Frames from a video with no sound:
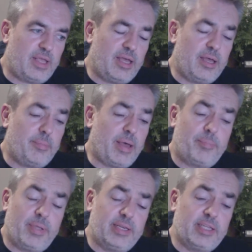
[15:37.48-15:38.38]
about
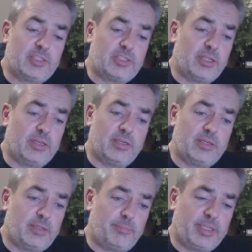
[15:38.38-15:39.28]
a pianist,
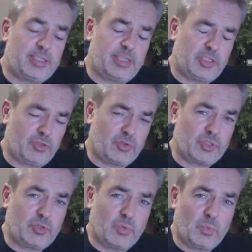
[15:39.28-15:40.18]
and basically
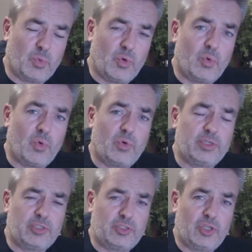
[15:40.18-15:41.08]
struggles through the war and
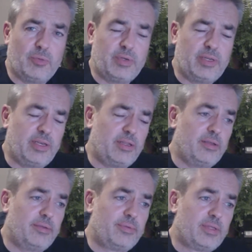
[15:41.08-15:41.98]
is internment
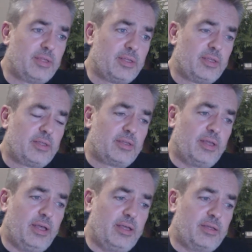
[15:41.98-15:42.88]
in
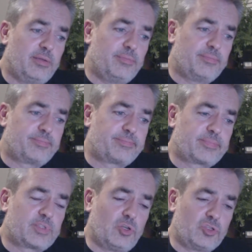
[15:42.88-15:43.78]
a
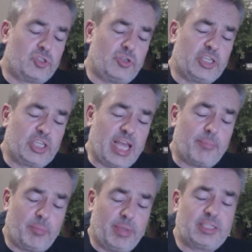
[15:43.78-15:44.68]
concentration
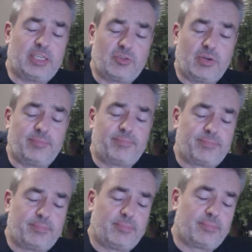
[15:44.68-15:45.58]
camp, or basically trying
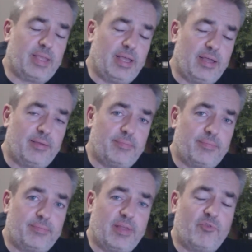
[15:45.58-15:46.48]

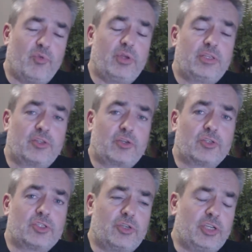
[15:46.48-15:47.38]
to avoid the
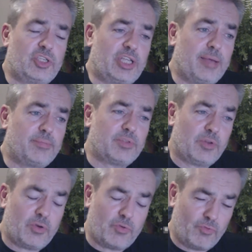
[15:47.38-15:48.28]
concentration camps.
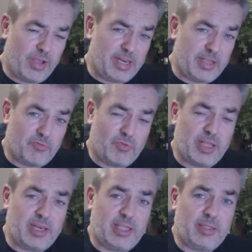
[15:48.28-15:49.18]
Really,
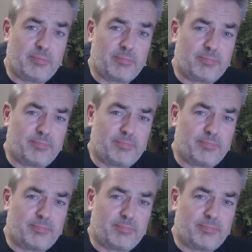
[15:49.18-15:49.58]
really